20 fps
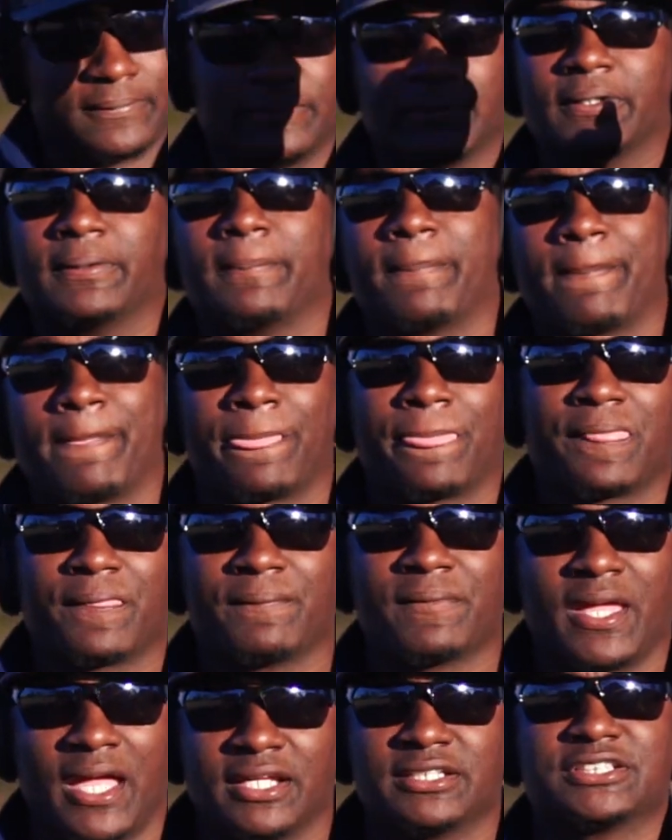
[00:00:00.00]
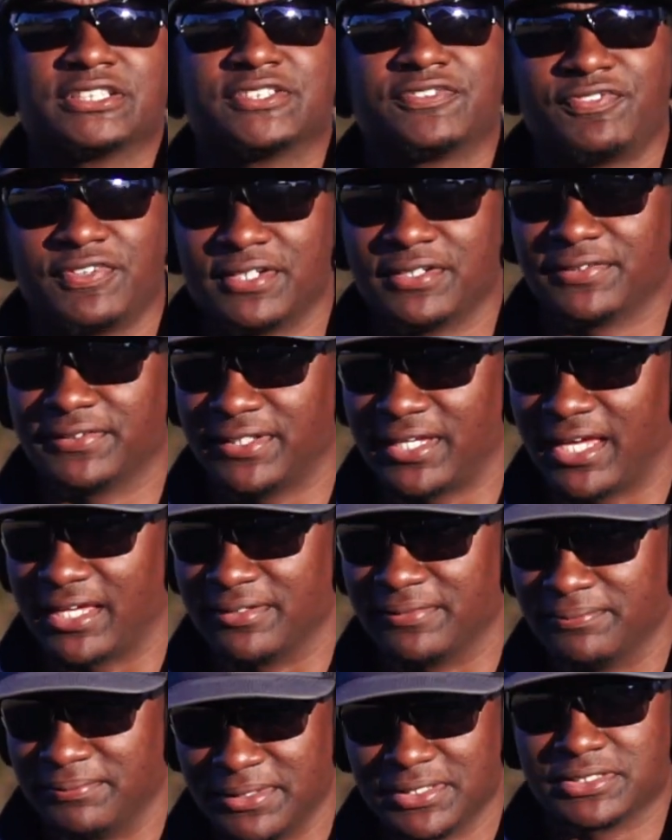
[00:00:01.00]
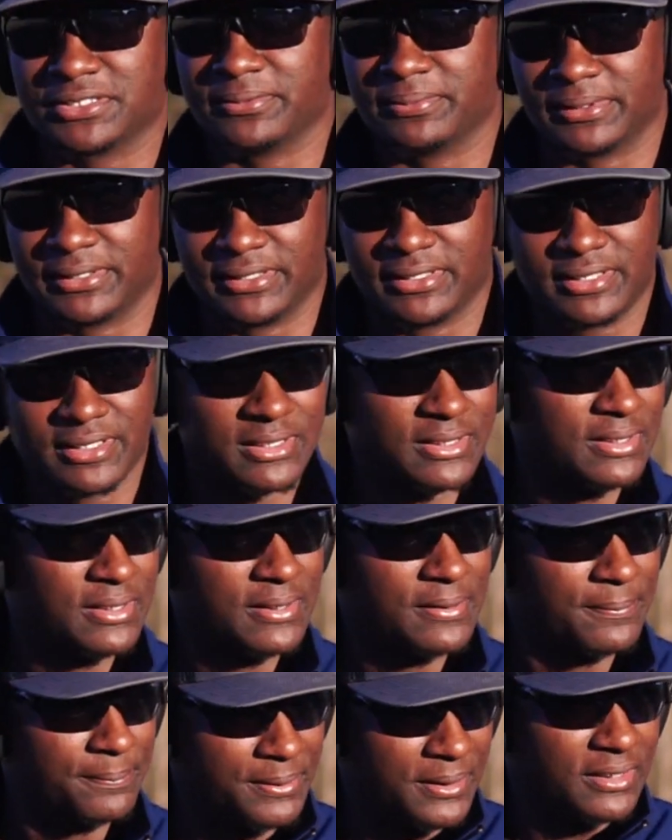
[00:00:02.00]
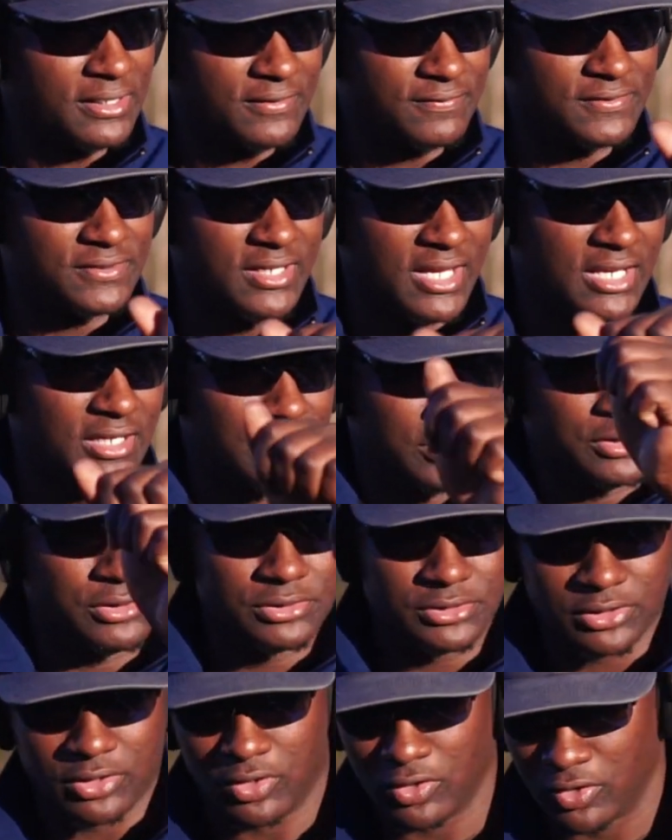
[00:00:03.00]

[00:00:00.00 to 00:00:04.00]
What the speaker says: well, I just failed that miserably. But if you had to use an